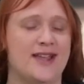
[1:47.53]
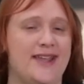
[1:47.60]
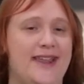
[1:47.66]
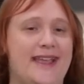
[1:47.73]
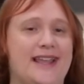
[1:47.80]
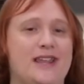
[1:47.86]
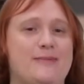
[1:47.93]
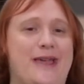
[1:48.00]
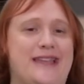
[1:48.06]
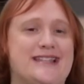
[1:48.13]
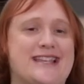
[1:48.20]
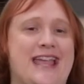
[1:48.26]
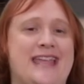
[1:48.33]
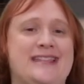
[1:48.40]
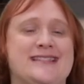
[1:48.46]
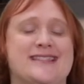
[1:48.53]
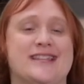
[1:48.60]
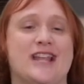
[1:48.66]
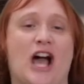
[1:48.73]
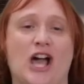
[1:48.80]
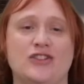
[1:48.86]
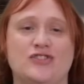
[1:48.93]
Nikola maintains that
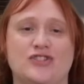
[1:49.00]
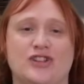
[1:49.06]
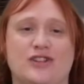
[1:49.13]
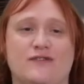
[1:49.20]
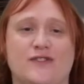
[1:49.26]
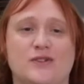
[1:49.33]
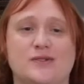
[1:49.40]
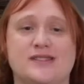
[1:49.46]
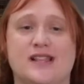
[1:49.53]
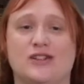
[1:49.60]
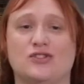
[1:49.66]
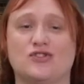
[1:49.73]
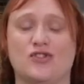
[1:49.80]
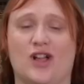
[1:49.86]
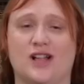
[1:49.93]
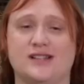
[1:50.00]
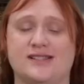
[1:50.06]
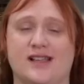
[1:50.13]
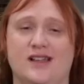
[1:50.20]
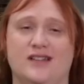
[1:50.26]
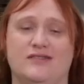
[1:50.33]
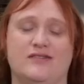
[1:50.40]
hydrogen fuel cell trucks
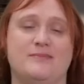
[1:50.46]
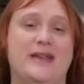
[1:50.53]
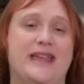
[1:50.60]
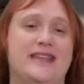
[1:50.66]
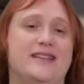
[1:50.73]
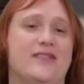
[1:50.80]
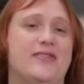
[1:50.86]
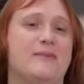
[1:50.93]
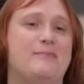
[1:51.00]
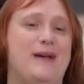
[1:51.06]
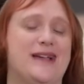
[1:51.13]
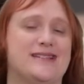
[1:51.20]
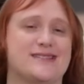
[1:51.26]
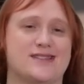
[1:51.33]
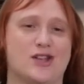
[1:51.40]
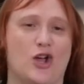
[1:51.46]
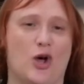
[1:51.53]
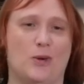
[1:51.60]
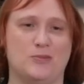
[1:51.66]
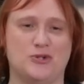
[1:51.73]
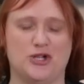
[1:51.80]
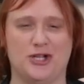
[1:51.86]
remain the best
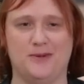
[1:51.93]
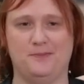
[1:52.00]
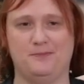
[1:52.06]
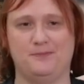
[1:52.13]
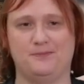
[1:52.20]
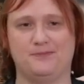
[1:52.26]
option.